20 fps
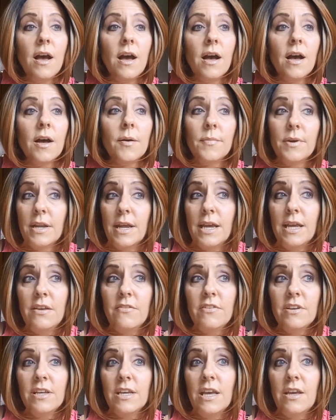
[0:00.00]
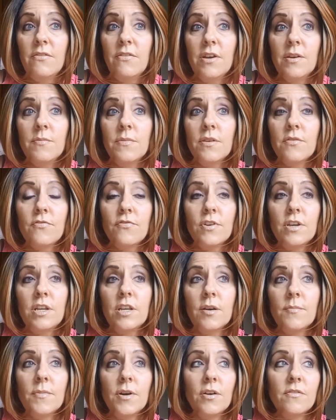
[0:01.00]
And I even gave him the
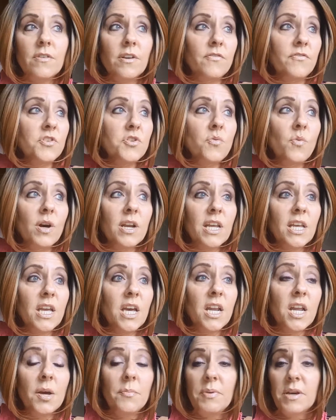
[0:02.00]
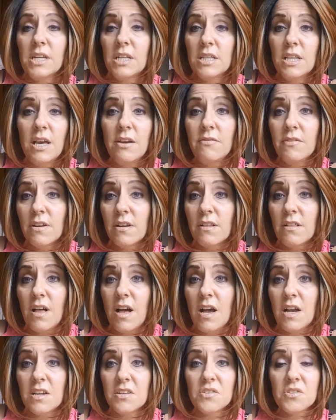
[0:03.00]
freedom of, if you want to get up at 11
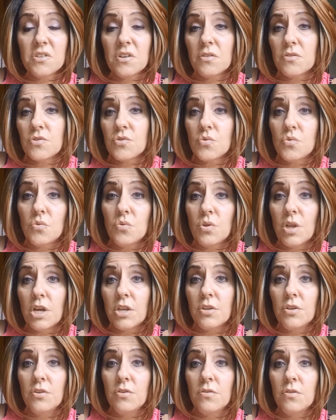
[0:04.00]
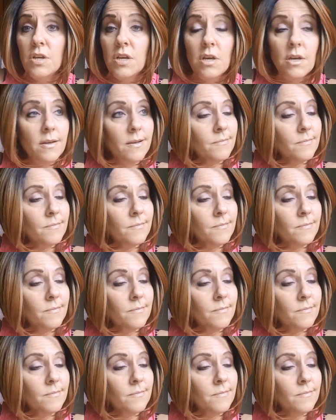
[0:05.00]
o'clock and start school at noon,